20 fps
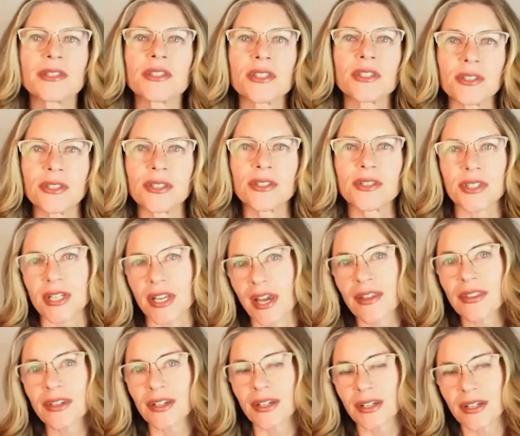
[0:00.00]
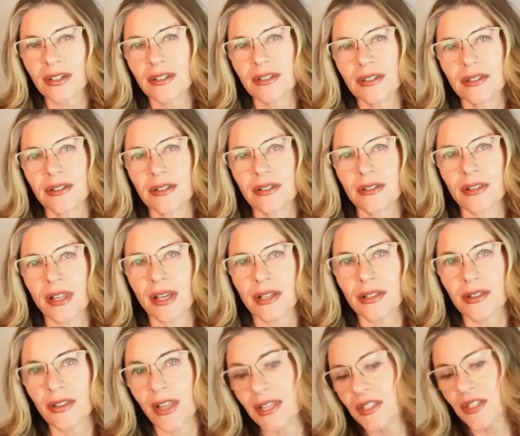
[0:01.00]
let's do this together.
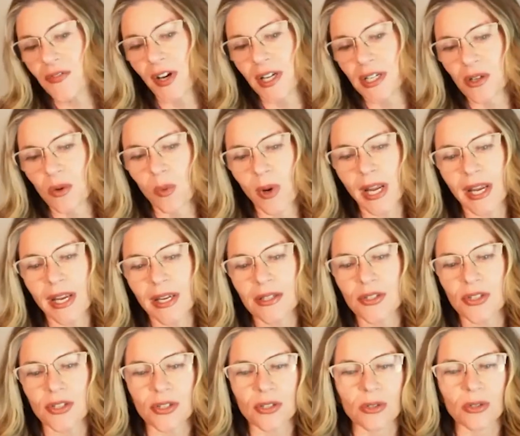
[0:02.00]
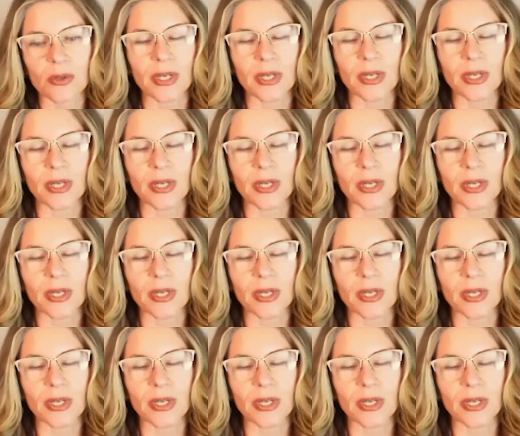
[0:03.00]
Like, let's find a way to